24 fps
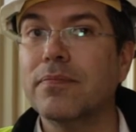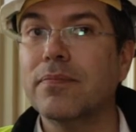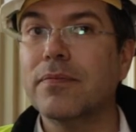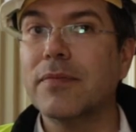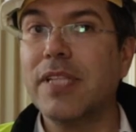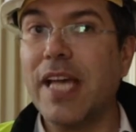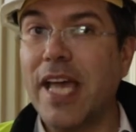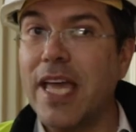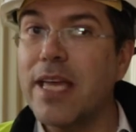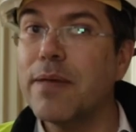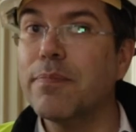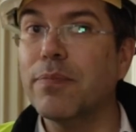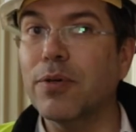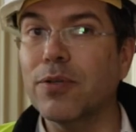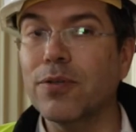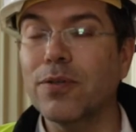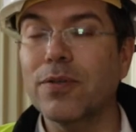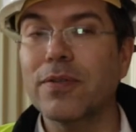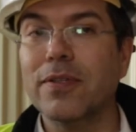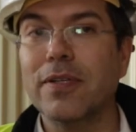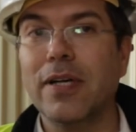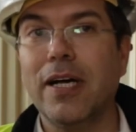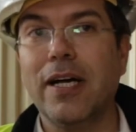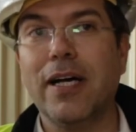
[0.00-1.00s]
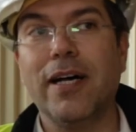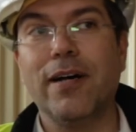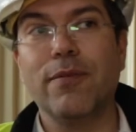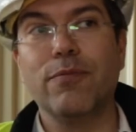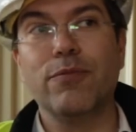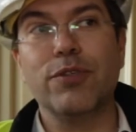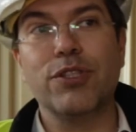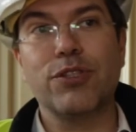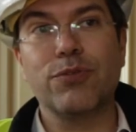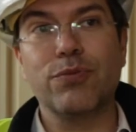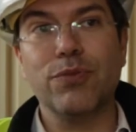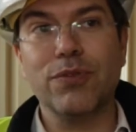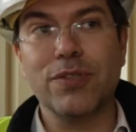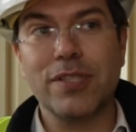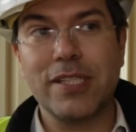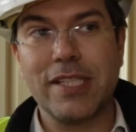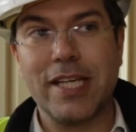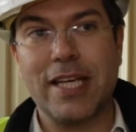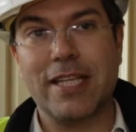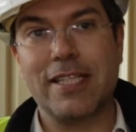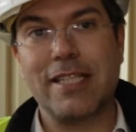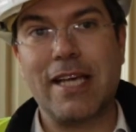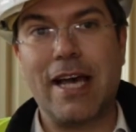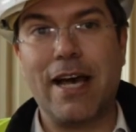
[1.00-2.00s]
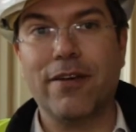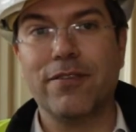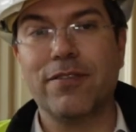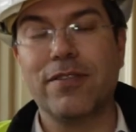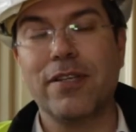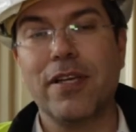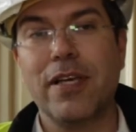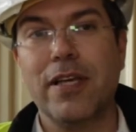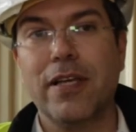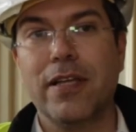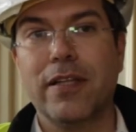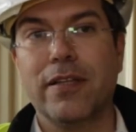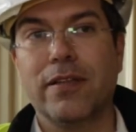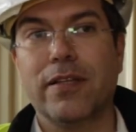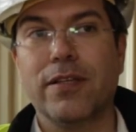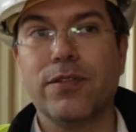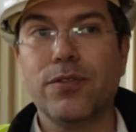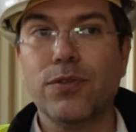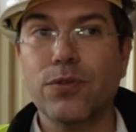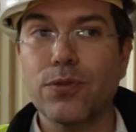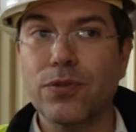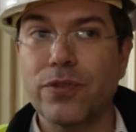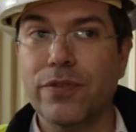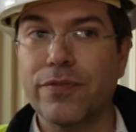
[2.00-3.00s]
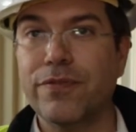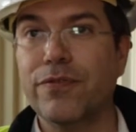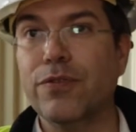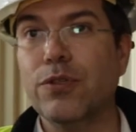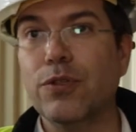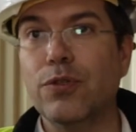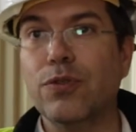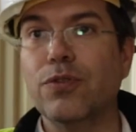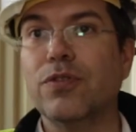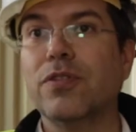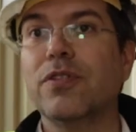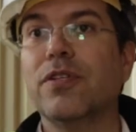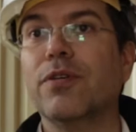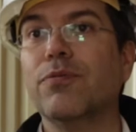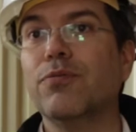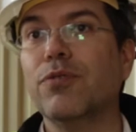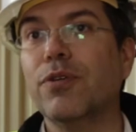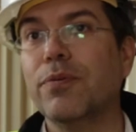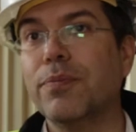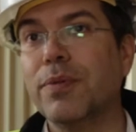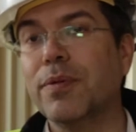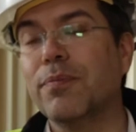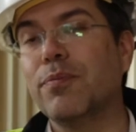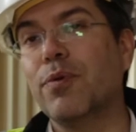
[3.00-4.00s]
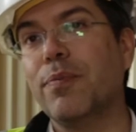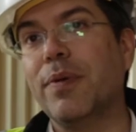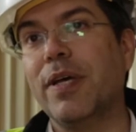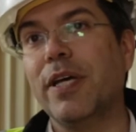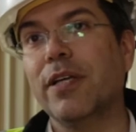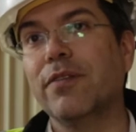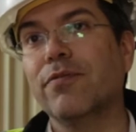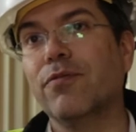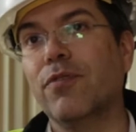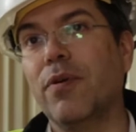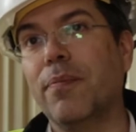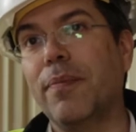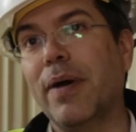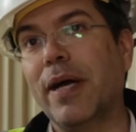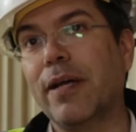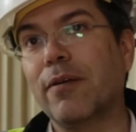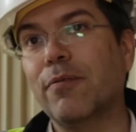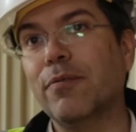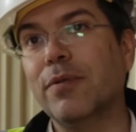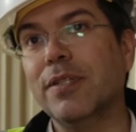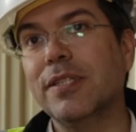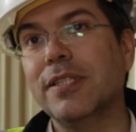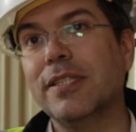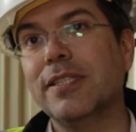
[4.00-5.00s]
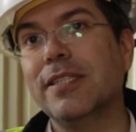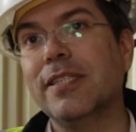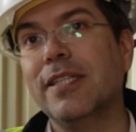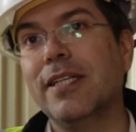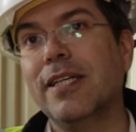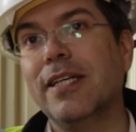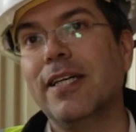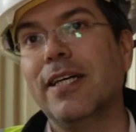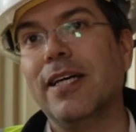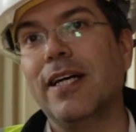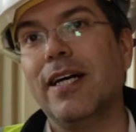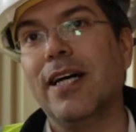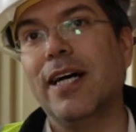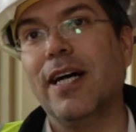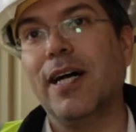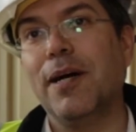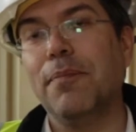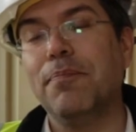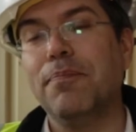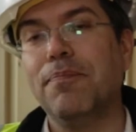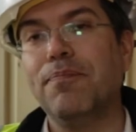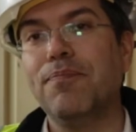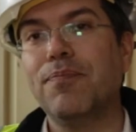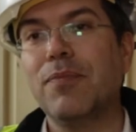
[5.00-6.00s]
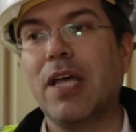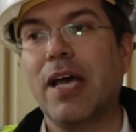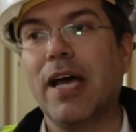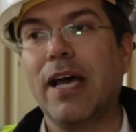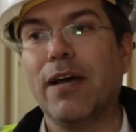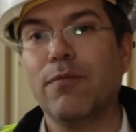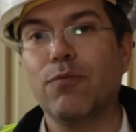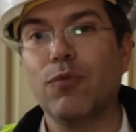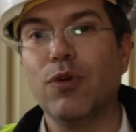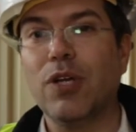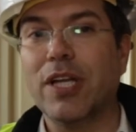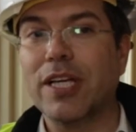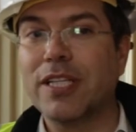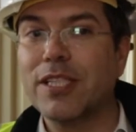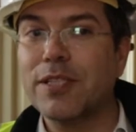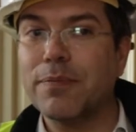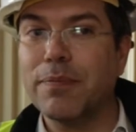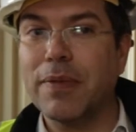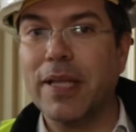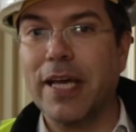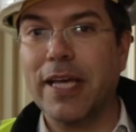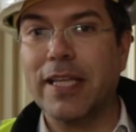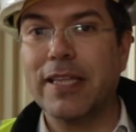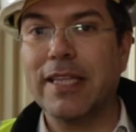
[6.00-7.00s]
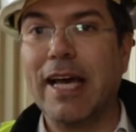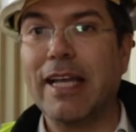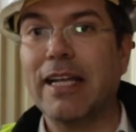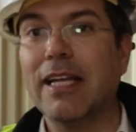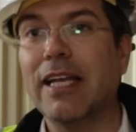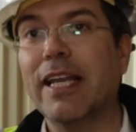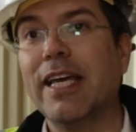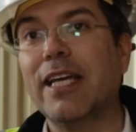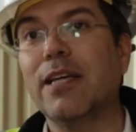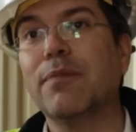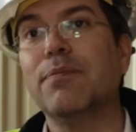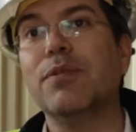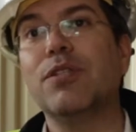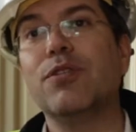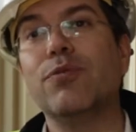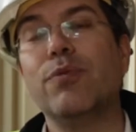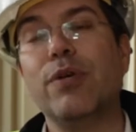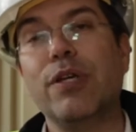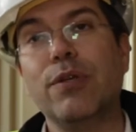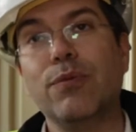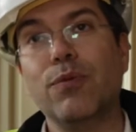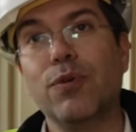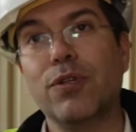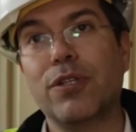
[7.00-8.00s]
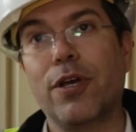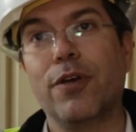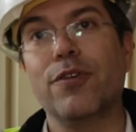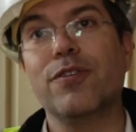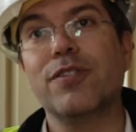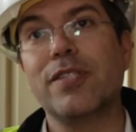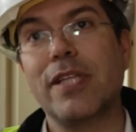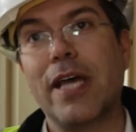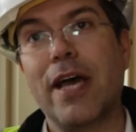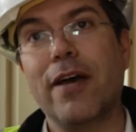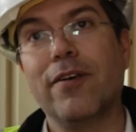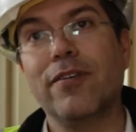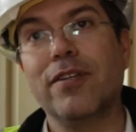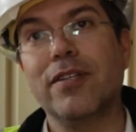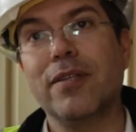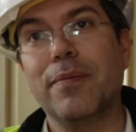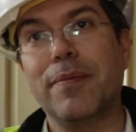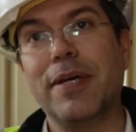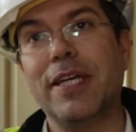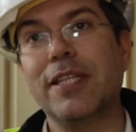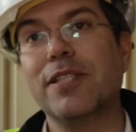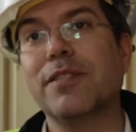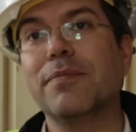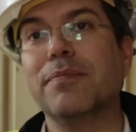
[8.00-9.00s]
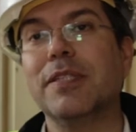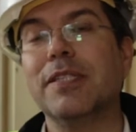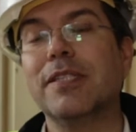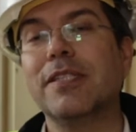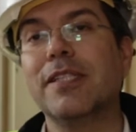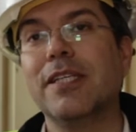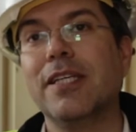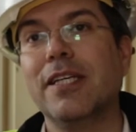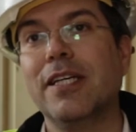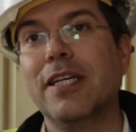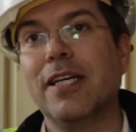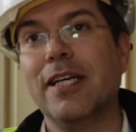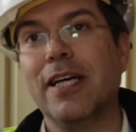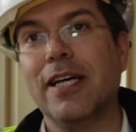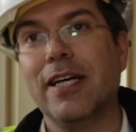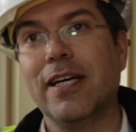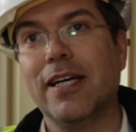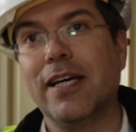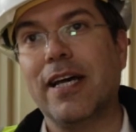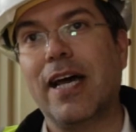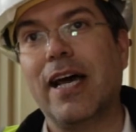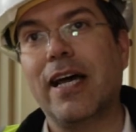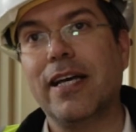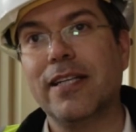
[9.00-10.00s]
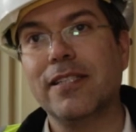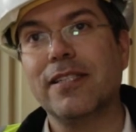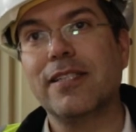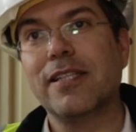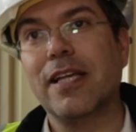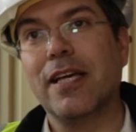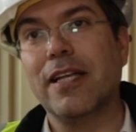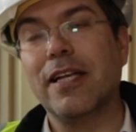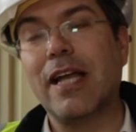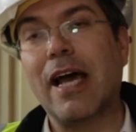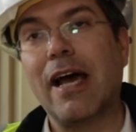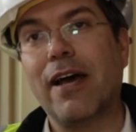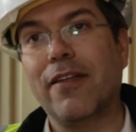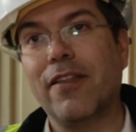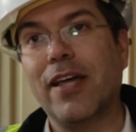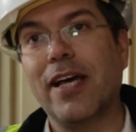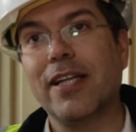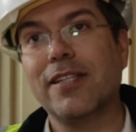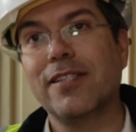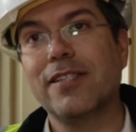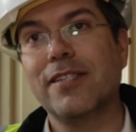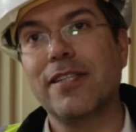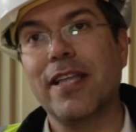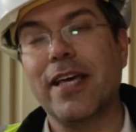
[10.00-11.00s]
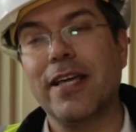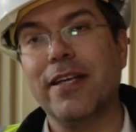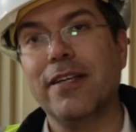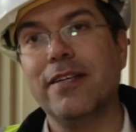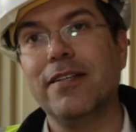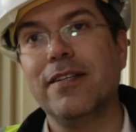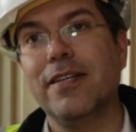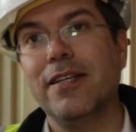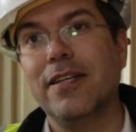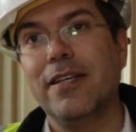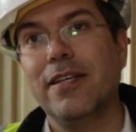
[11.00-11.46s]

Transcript: table, which will set out the sort of food that would have been prepared for a banquet, and will explain that link between what goes down in the basement and how that's then